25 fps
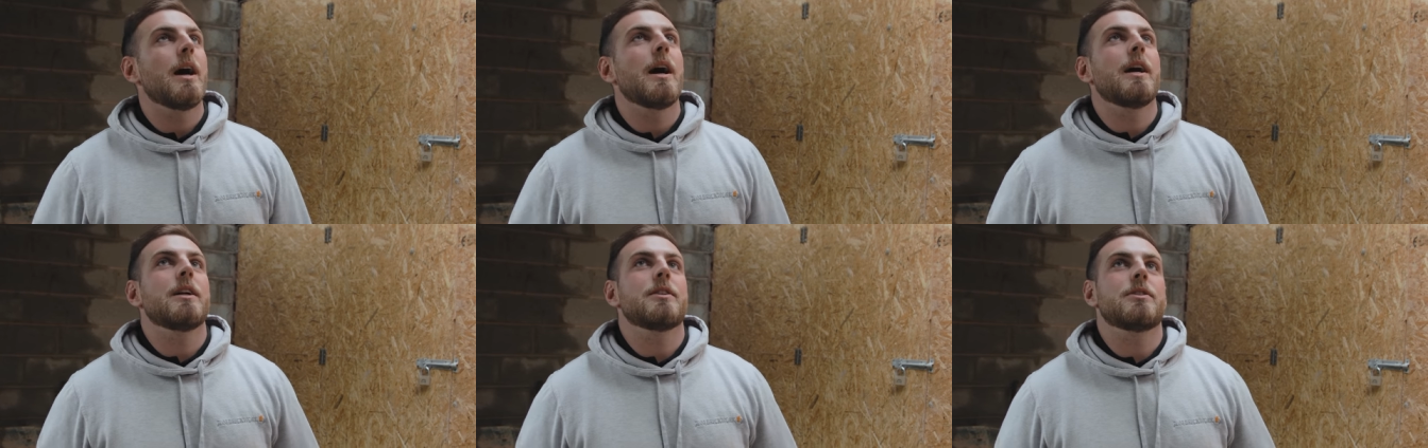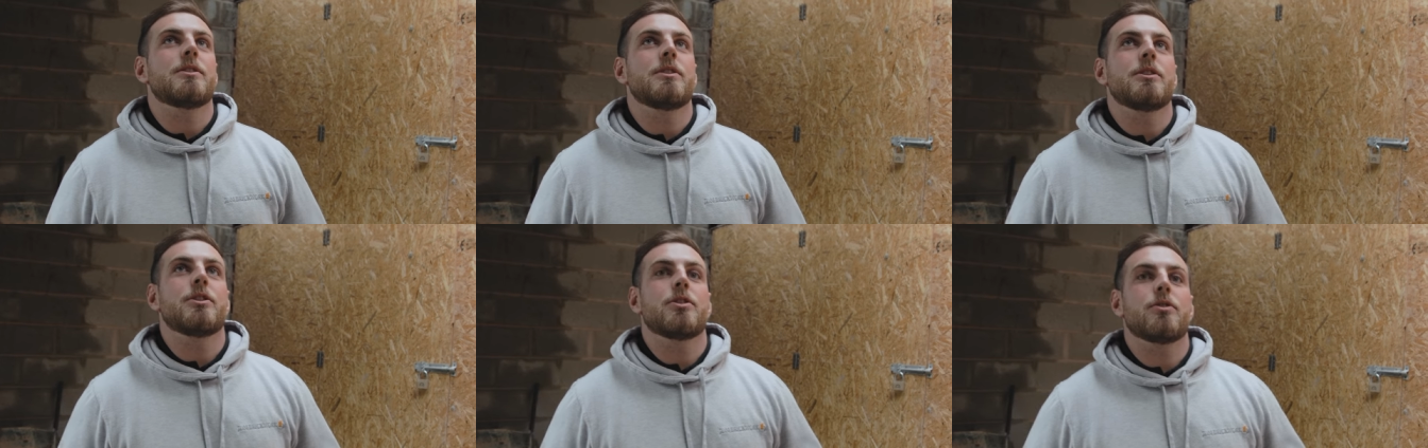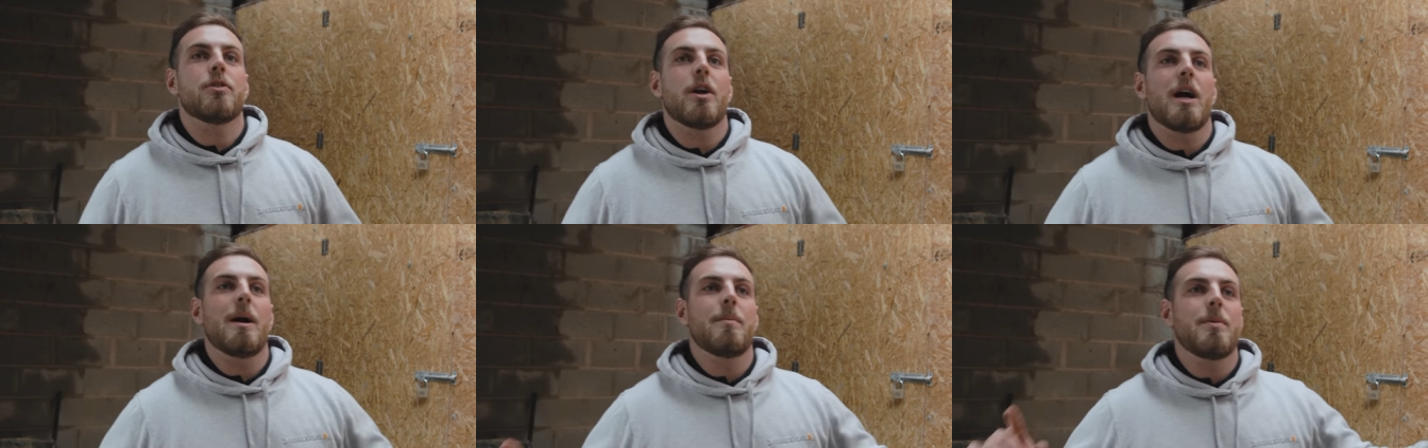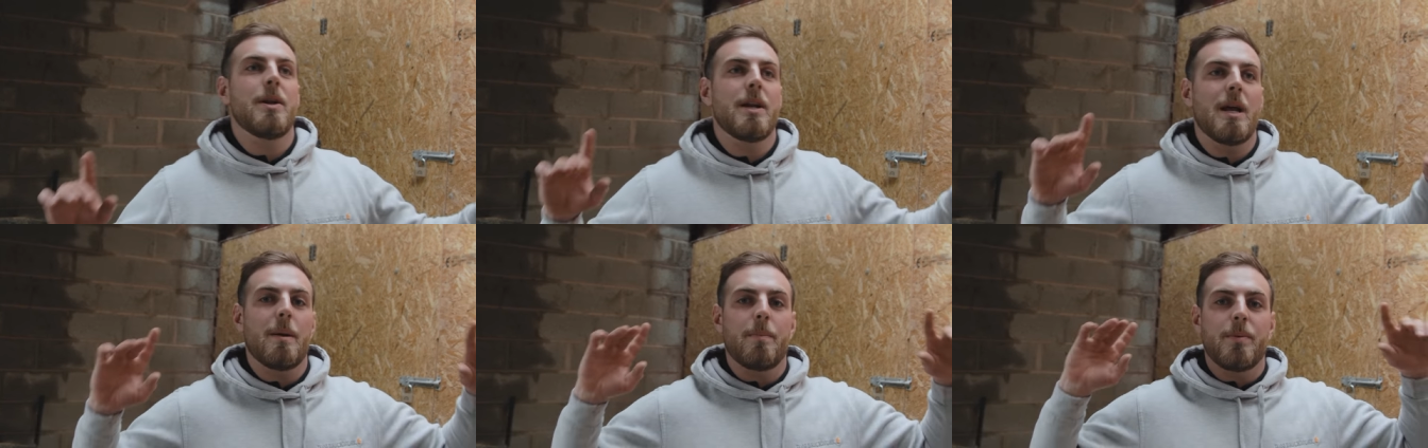as
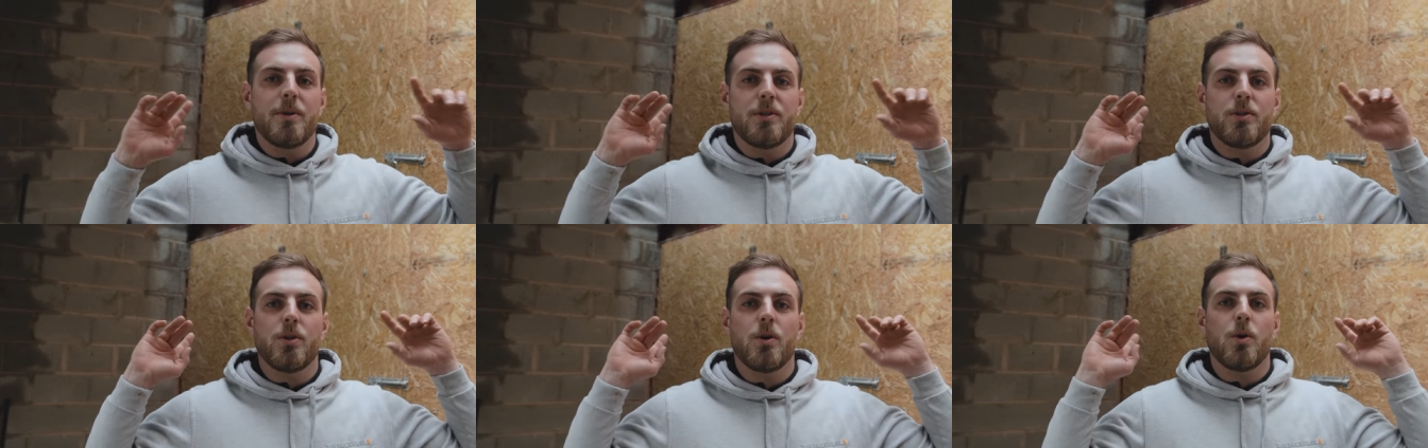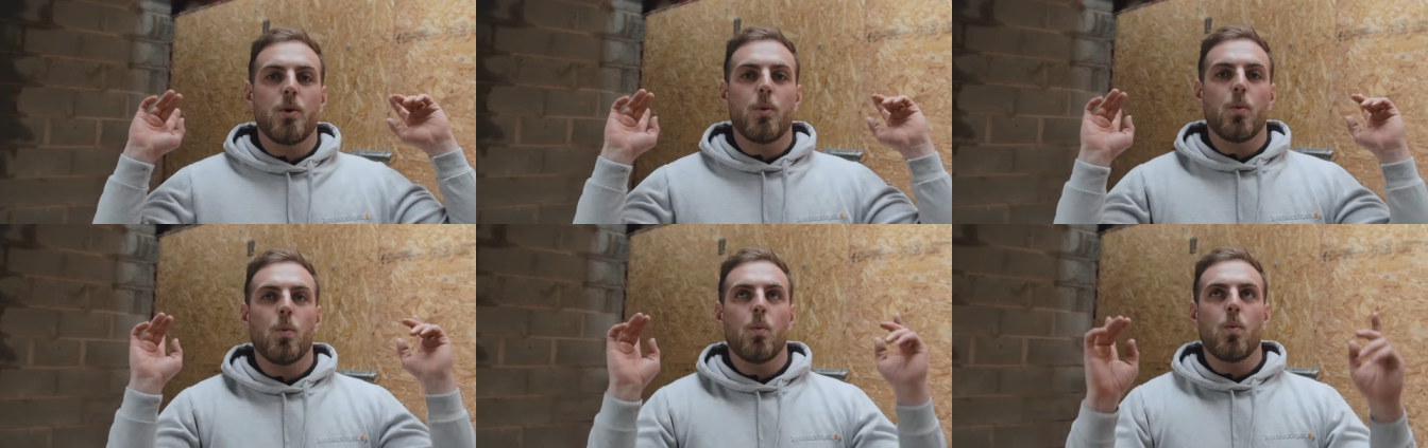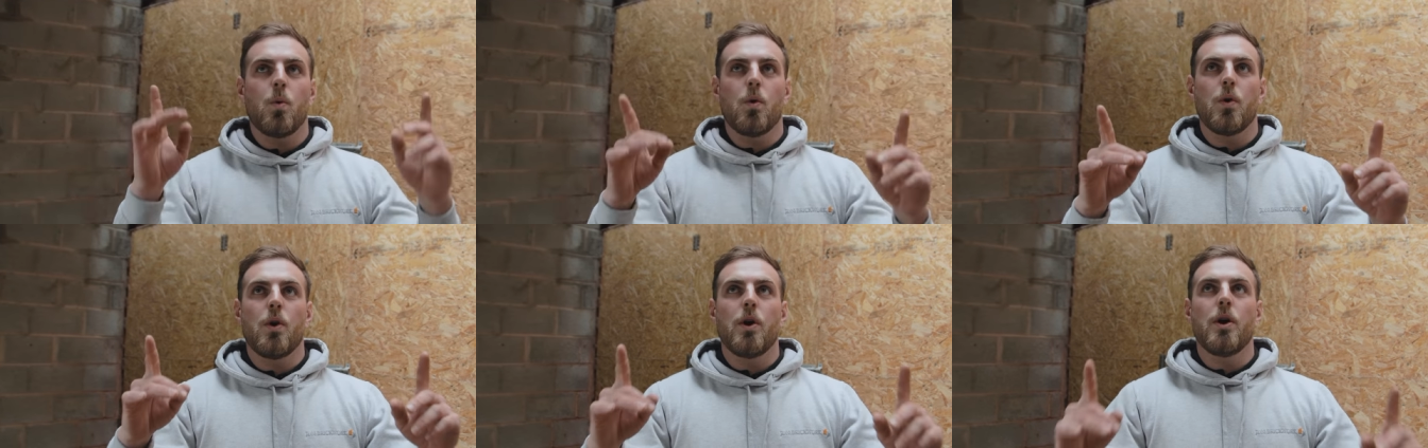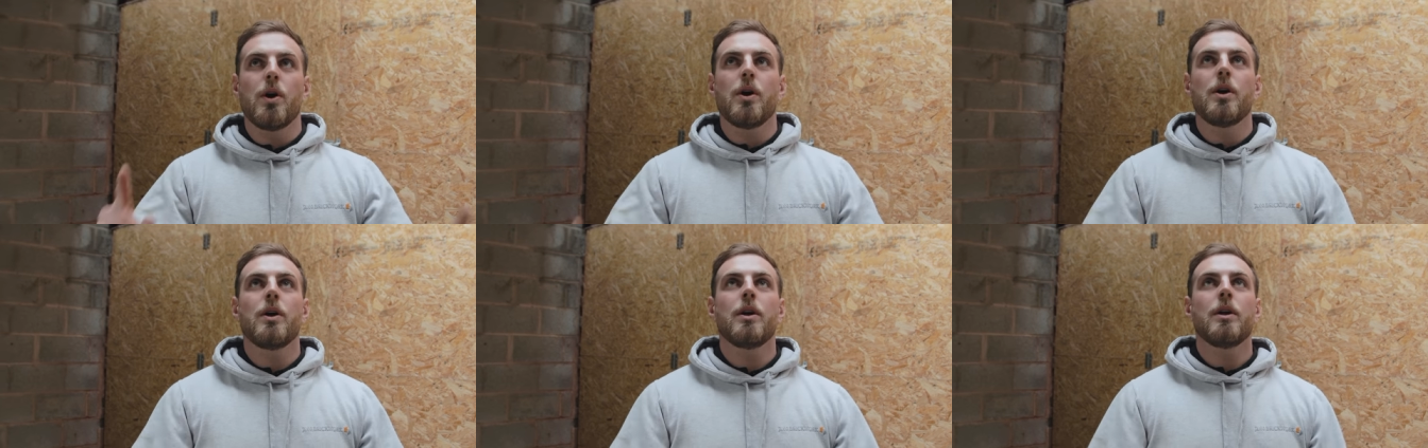described in episode 1.